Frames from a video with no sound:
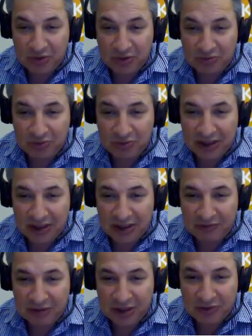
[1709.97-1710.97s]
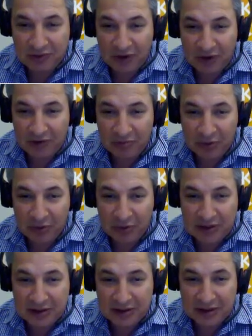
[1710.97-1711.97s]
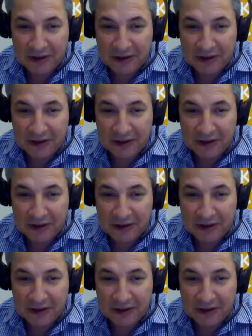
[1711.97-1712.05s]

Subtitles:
We should really give them an extra 5 points.